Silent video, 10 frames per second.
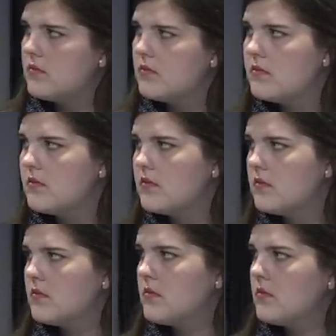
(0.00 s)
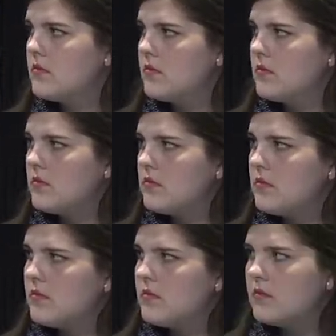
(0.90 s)

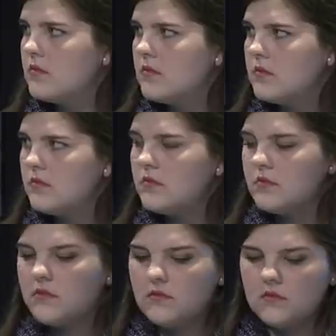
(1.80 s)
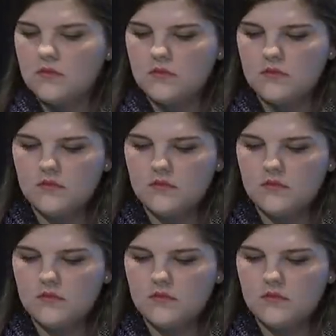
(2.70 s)
No words are spoken by the person on screen.